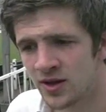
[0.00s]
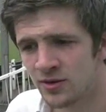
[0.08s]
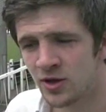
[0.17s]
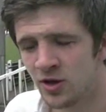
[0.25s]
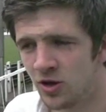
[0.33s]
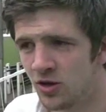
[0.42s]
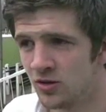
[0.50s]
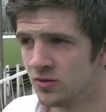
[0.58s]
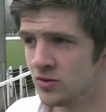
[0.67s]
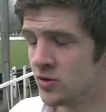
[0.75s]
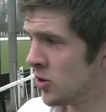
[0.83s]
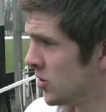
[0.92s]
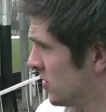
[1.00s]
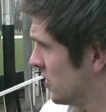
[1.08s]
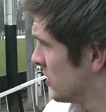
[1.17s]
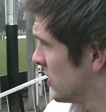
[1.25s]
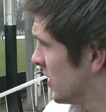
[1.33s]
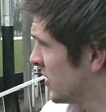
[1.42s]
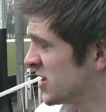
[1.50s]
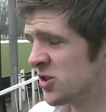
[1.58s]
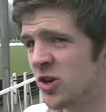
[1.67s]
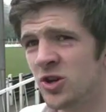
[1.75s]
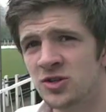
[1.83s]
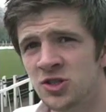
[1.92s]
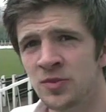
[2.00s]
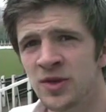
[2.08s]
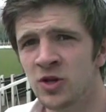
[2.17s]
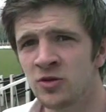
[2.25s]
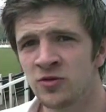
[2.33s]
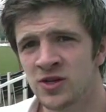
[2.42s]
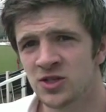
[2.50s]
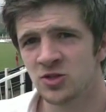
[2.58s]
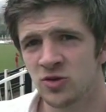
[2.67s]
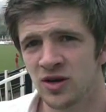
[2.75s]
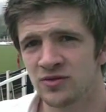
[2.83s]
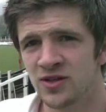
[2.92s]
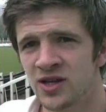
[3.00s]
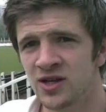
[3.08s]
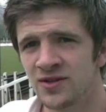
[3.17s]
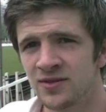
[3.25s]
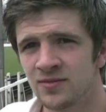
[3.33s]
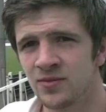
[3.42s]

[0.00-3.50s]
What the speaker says: There we go. Good. I think it's good. It's going to be good for us to have that.